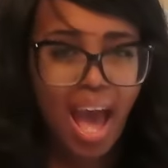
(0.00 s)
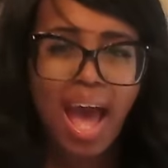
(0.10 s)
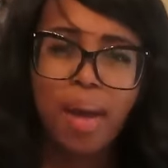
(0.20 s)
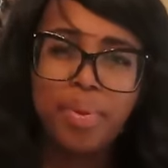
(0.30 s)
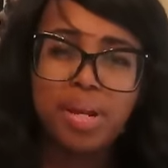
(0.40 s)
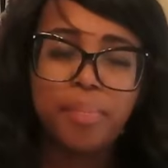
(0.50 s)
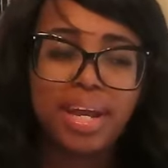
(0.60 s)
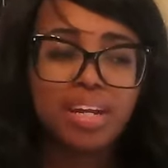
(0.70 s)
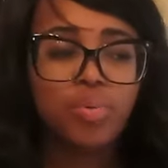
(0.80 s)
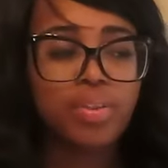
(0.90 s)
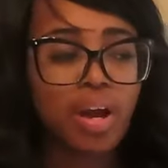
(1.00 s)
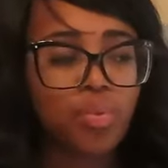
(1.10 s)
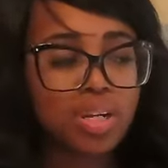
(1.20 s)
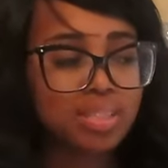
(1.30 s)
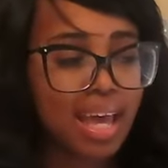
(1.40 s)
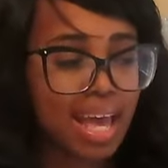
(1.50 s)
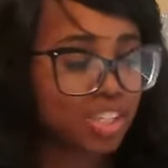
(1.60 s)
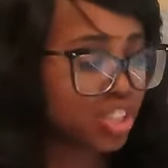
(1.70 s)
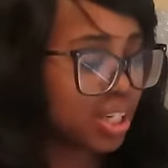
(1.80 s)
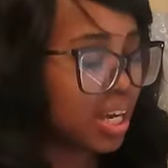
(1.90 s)
I I have been debating whether I wanted to
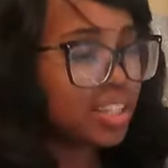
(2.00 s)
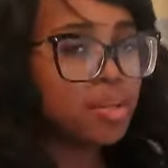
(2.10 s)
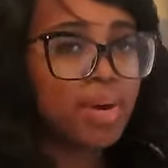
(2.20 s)
actually cut